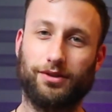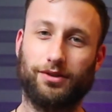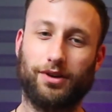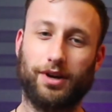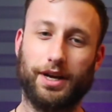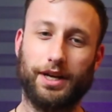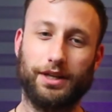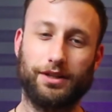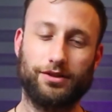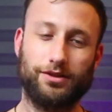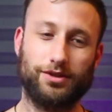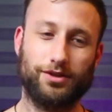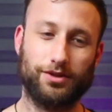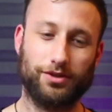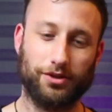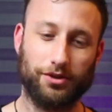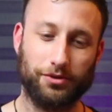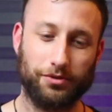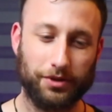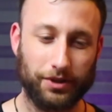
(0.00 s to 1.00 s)
Alright,
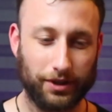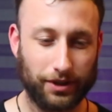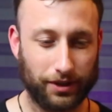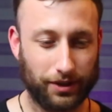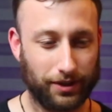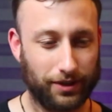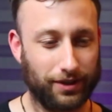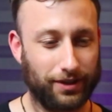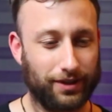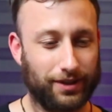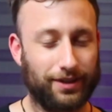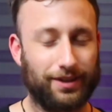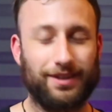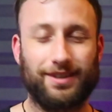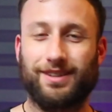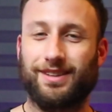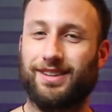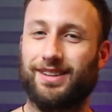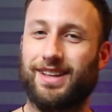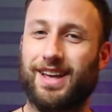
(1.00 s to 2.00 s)
so
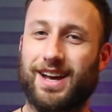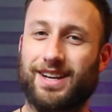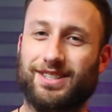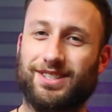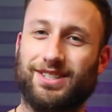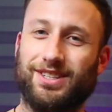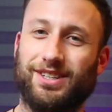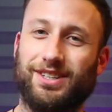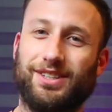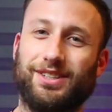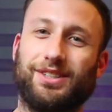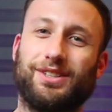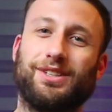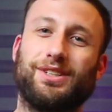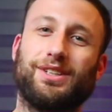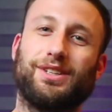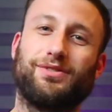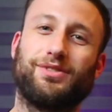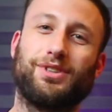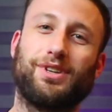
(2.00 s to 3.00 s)
that's it.
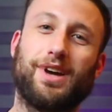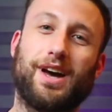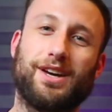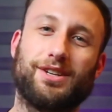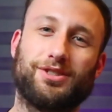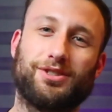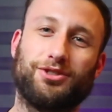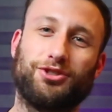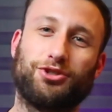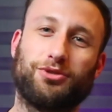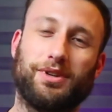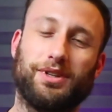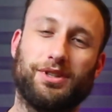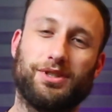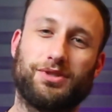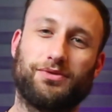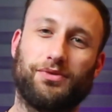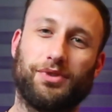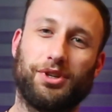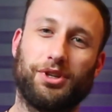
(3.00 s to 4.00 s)
If you guys enjoyed
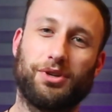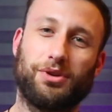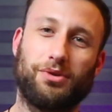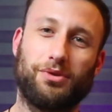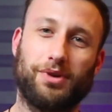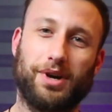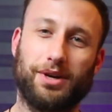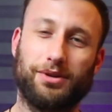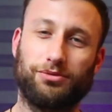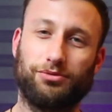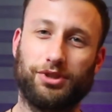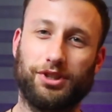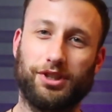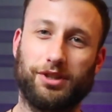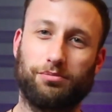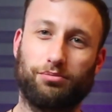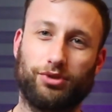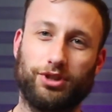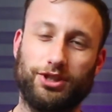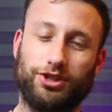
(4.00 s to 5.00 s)
this video, I would really
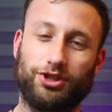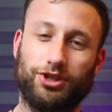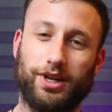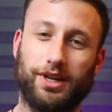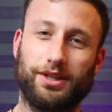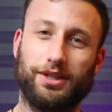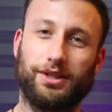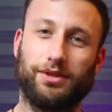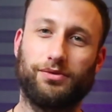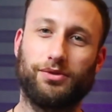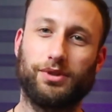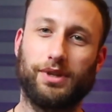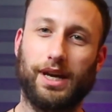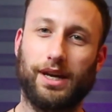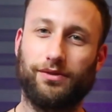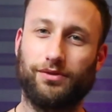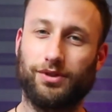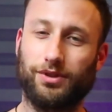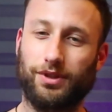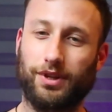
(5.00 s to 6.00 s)
appreciate it if you
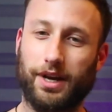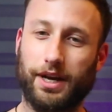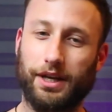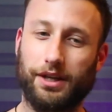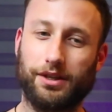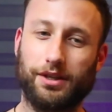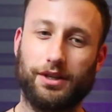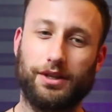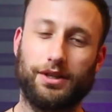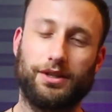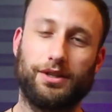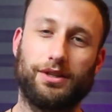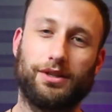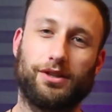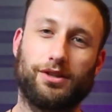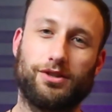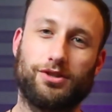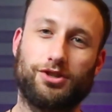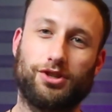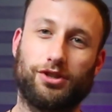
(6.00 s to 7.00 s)
gave it a like.
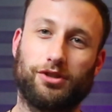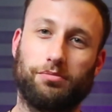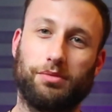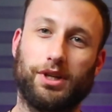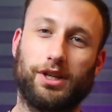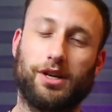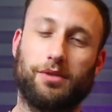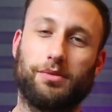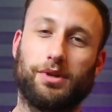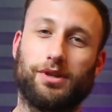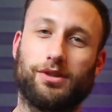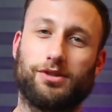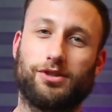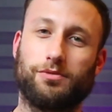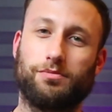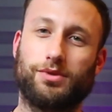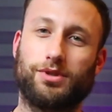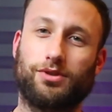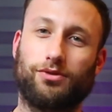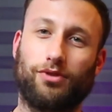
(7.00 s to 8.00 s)
Consider becoming a
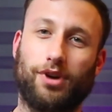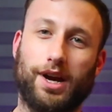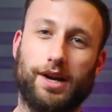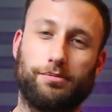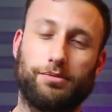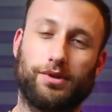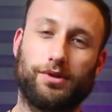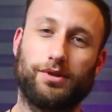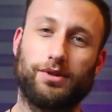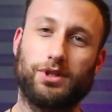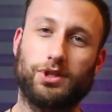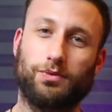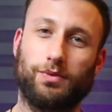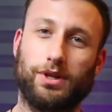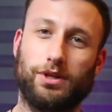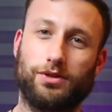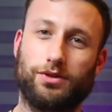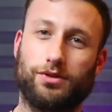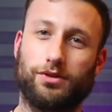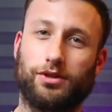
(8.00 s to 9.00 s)
subscriber as
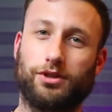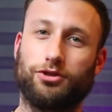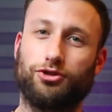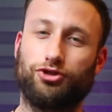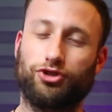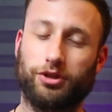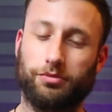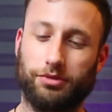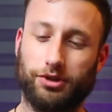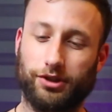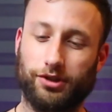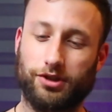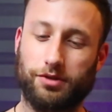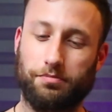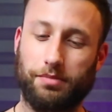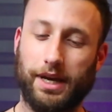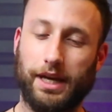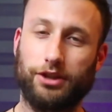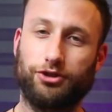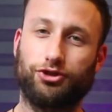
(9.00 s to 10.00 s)
well as a contributor to
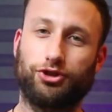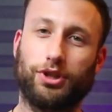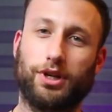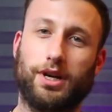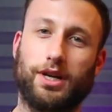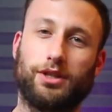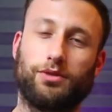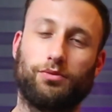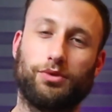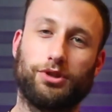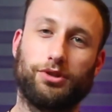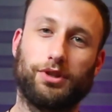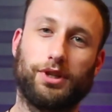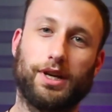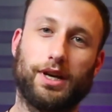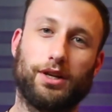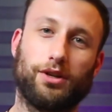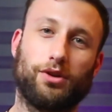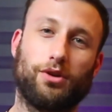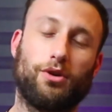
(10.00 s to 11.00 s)
Patreon, where you'll
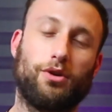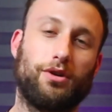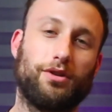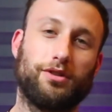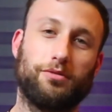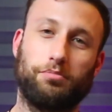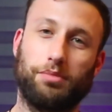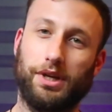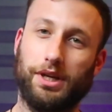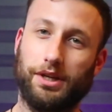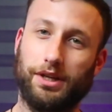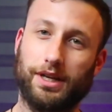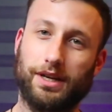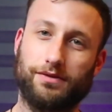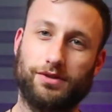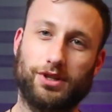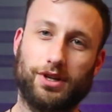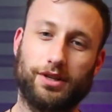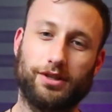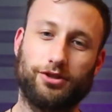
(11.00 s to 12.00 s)
get all the
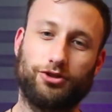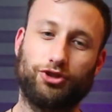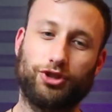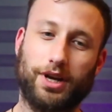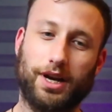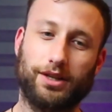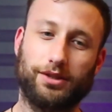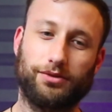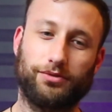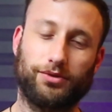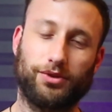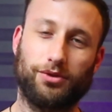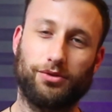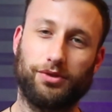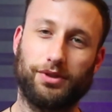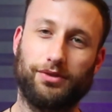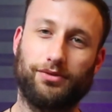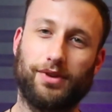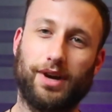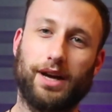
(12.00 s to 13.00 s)
PDFs on this channel for
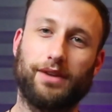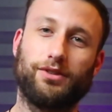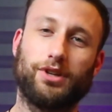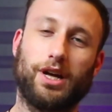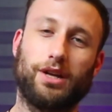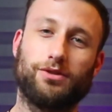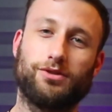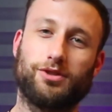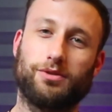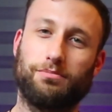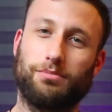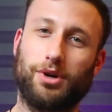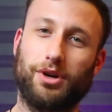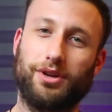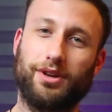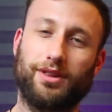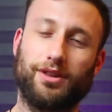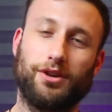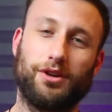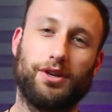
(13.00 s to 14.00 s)
only $5 a
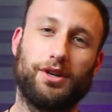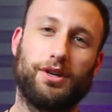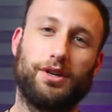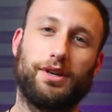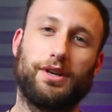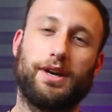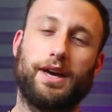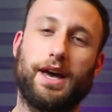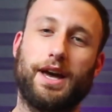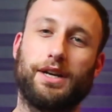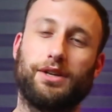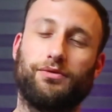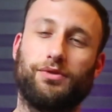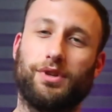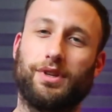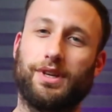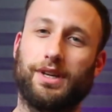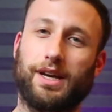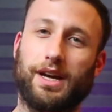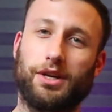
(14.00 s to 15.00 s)
month. And if you
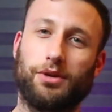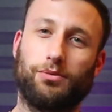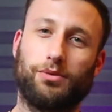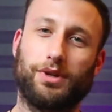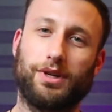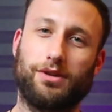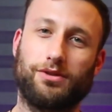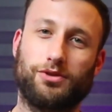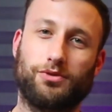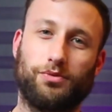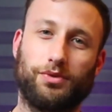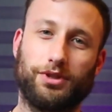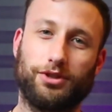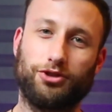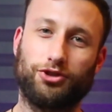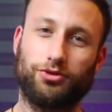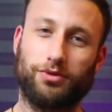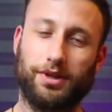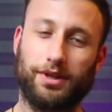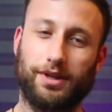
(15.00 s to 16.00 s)
think anyone else would
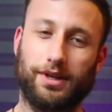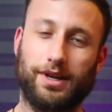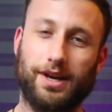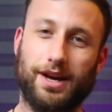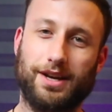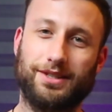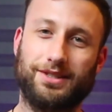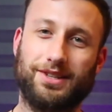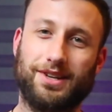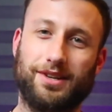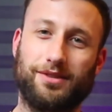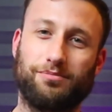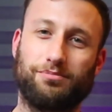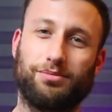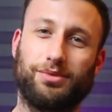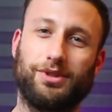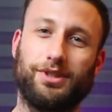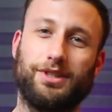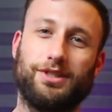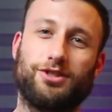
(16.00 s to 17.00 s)
enjoy the content,
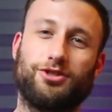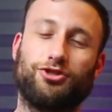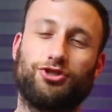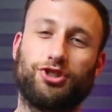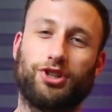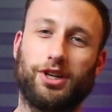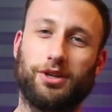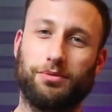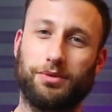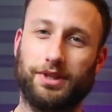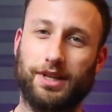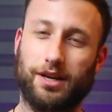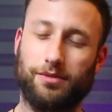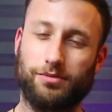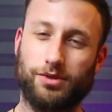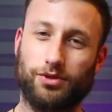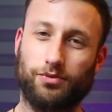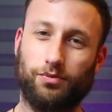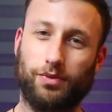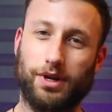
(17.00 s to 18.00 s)
please share it with them
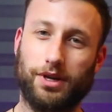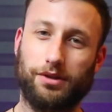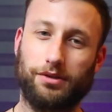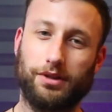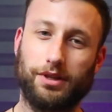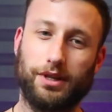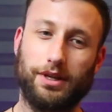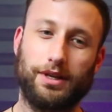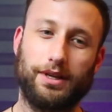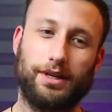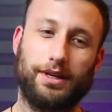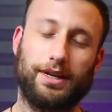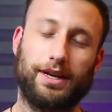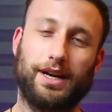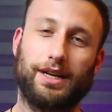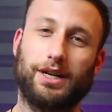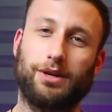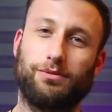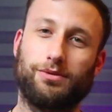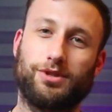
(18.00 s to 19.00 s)
as well.
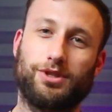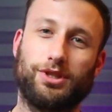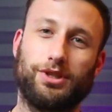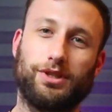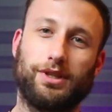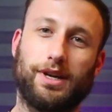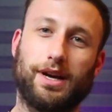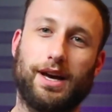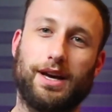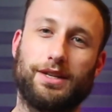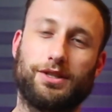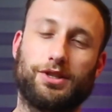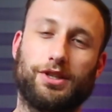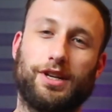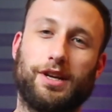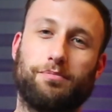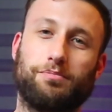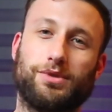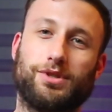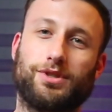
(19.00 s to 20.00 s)
And I will see you guys in
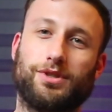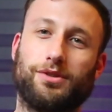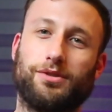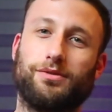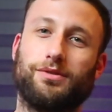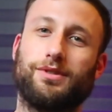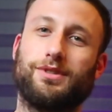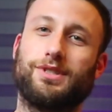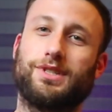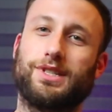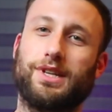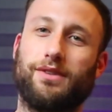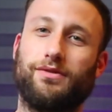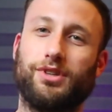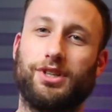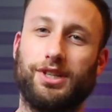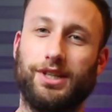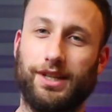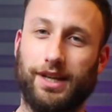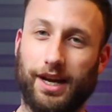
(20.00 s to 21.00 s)
episode
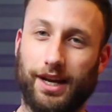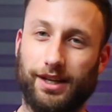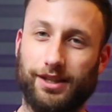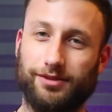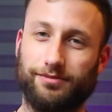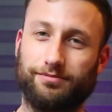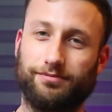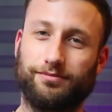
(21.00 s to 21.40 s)
78.